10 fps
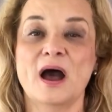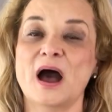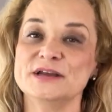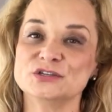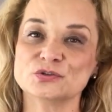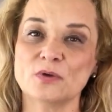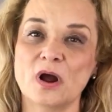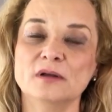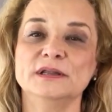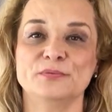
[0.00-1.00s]
I
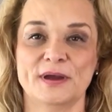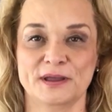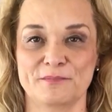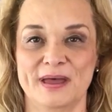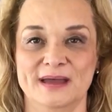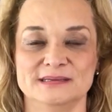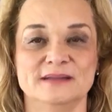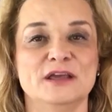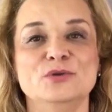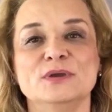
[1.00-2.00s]
strongly recommend
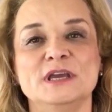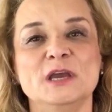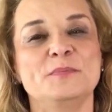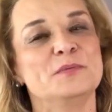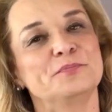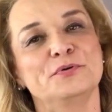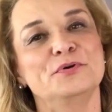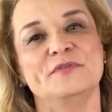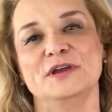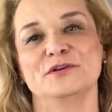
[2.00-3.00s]
that you keep
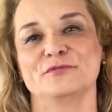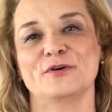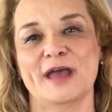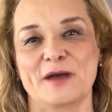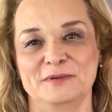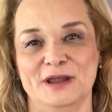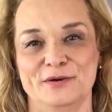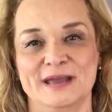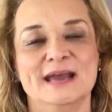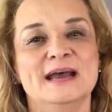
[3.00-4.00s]
improving your
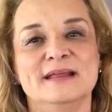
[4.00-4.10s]
vocabulary.